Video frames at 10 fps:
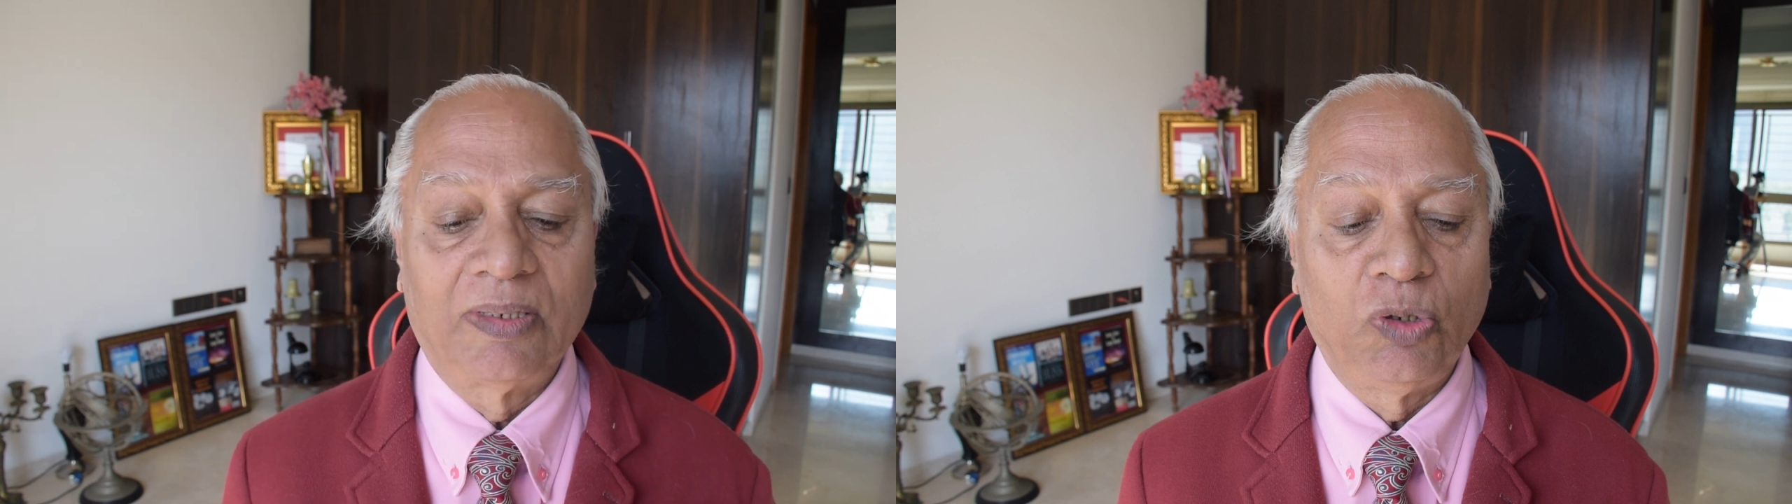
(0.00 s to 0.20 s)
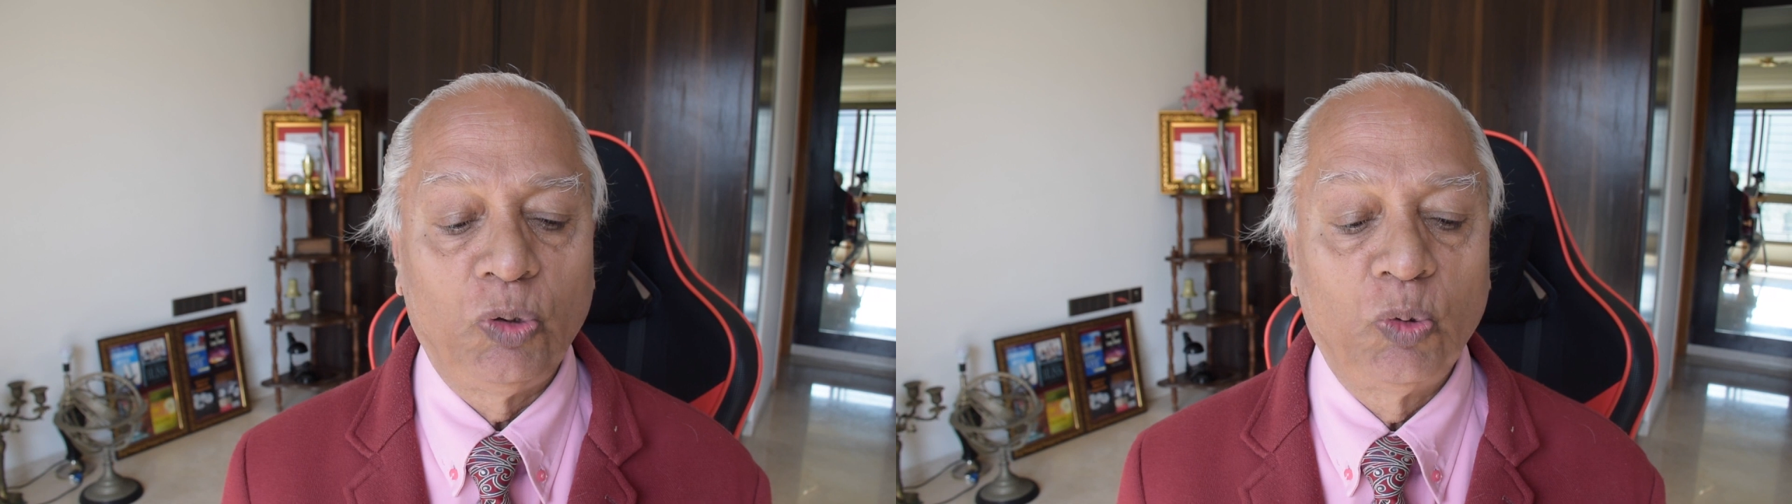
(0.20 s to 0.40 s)

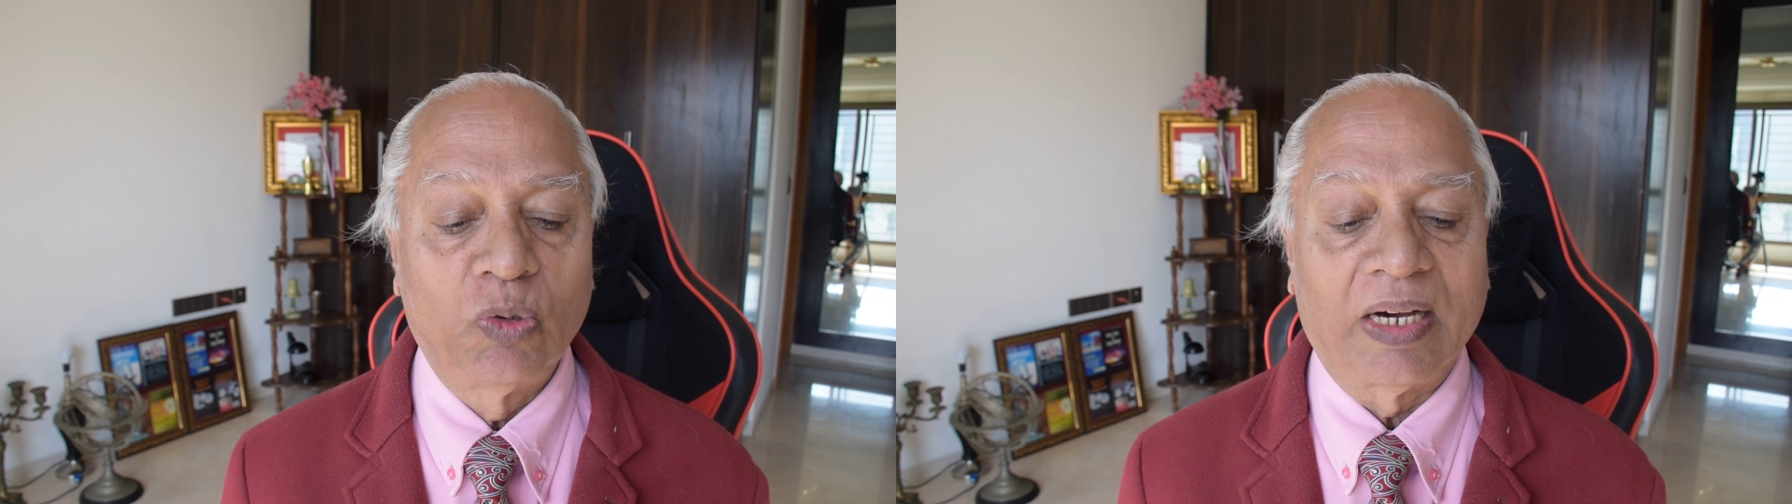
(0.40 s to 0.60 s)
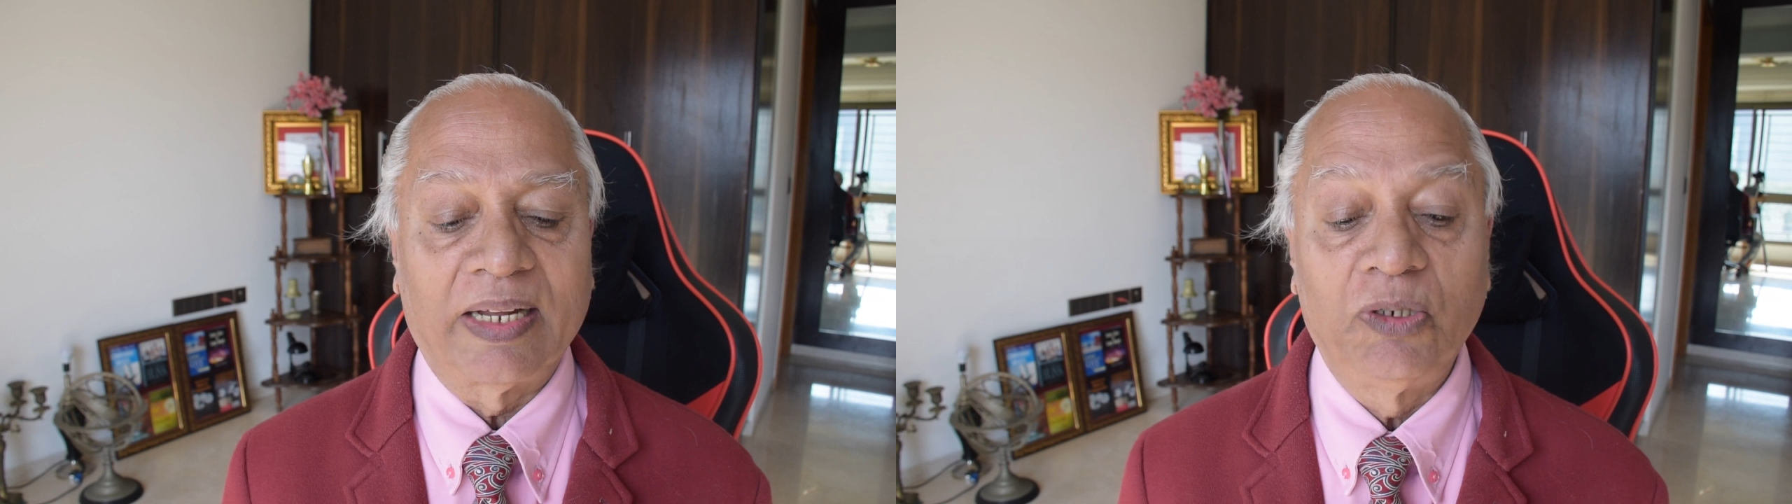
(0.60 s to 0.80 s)
You
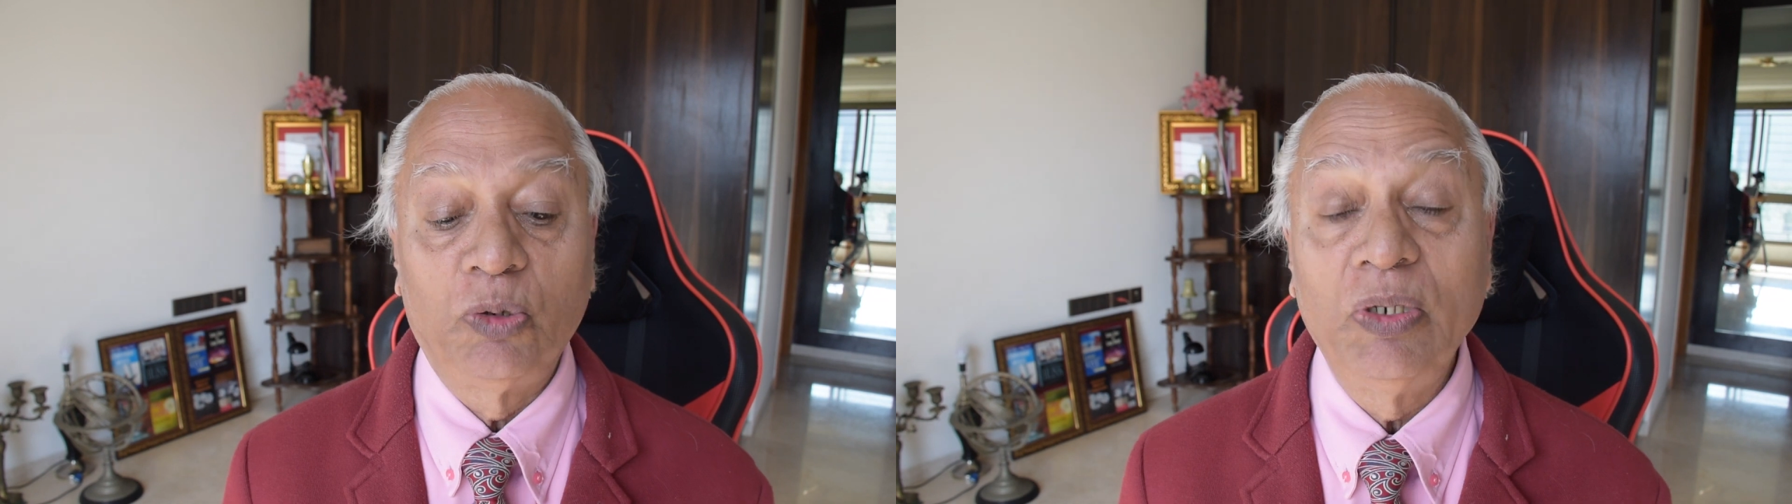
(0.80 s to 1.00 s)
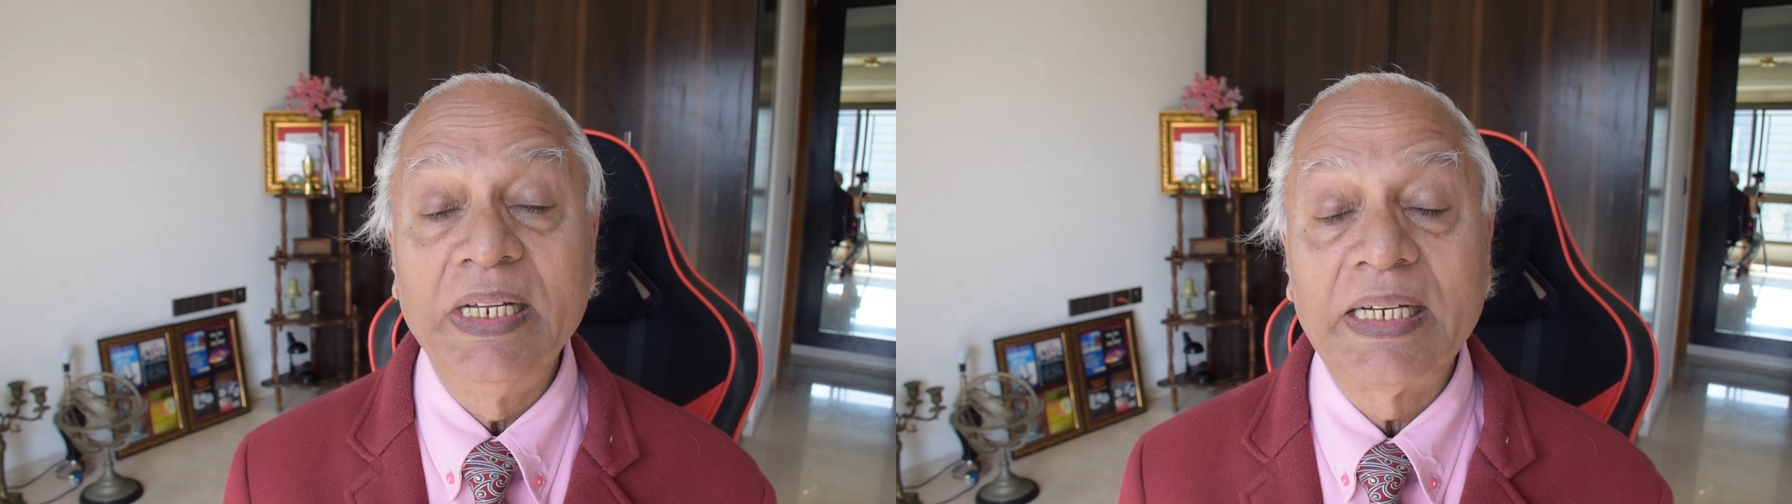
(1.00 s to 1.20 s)
are
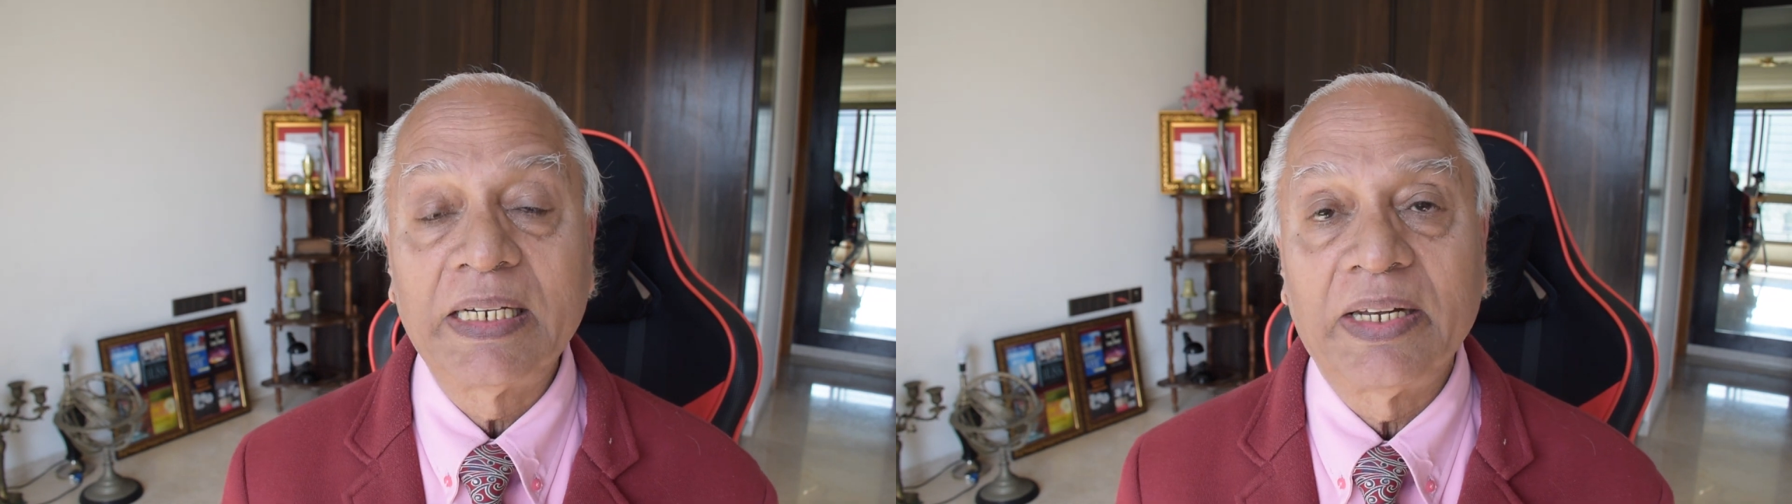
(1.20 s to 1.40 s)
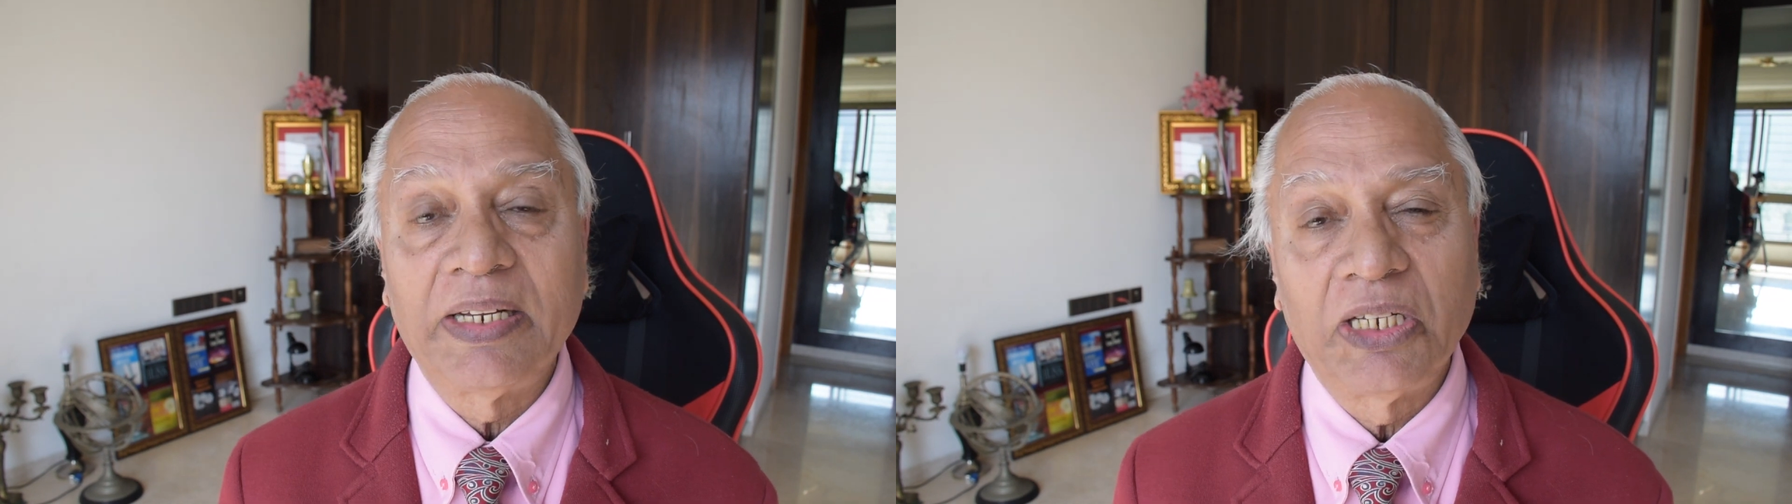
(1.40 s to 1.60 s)

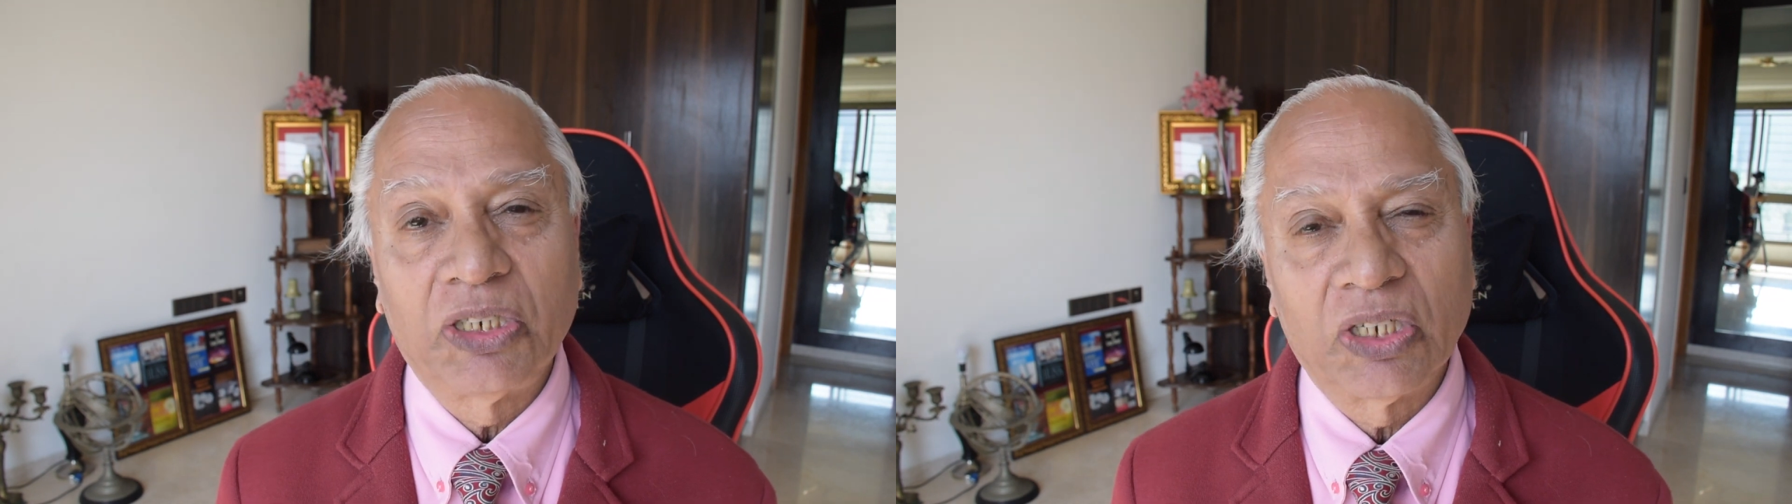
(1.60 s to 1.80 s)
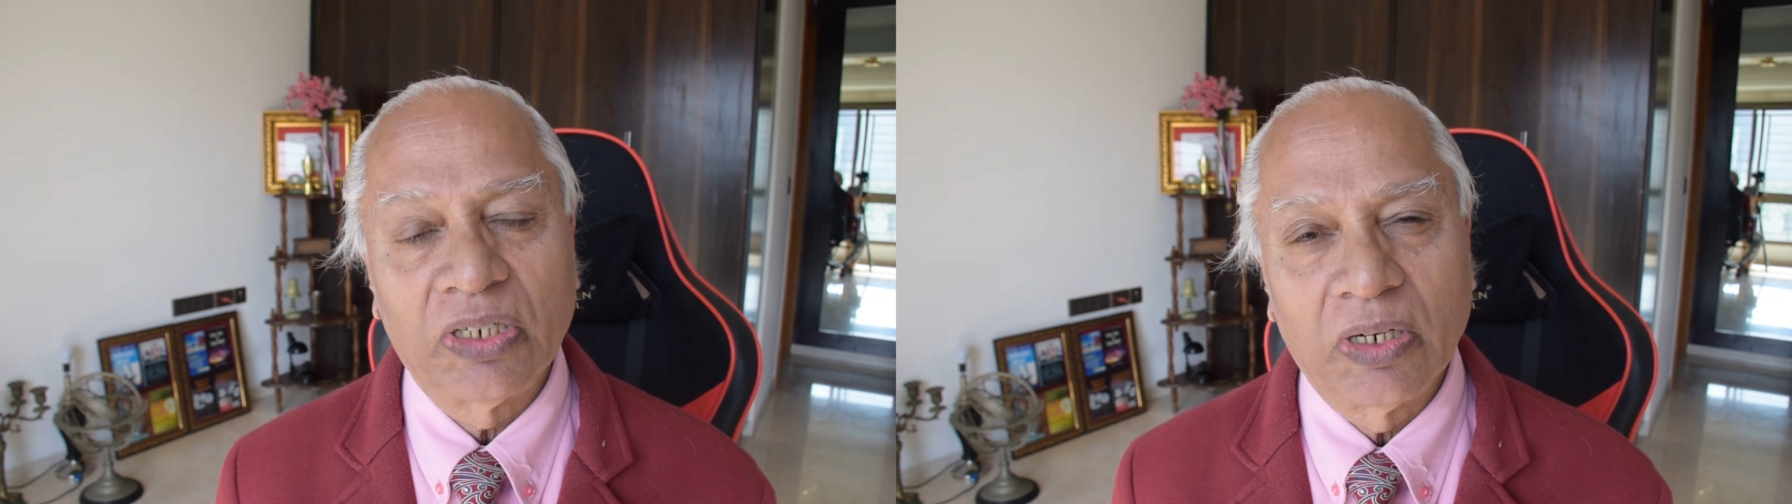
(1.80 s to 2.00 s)
unique
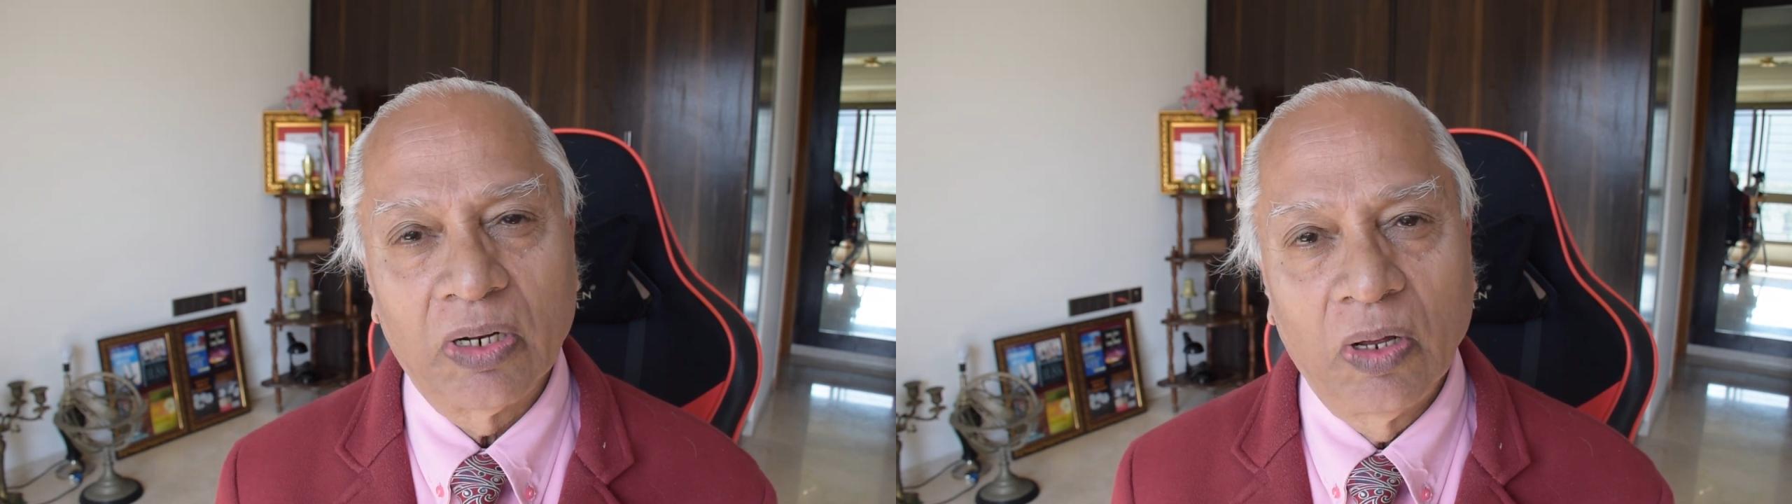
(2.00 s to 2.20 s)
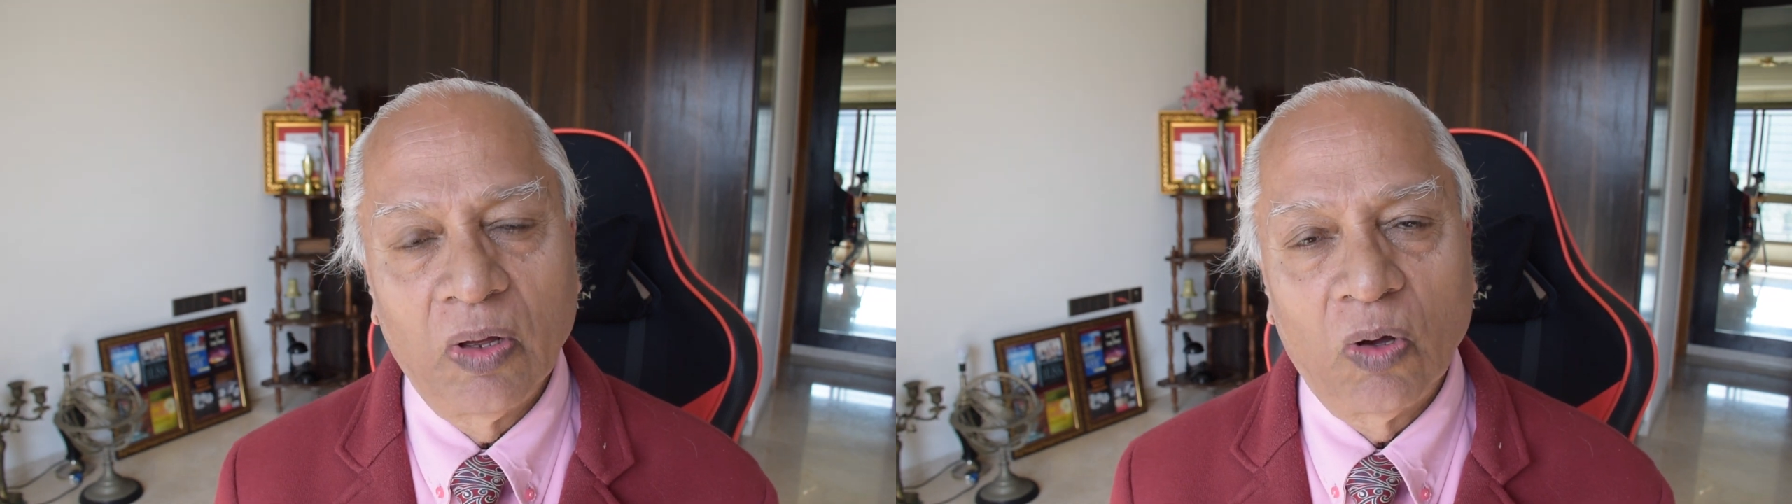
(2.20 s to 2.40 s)
creation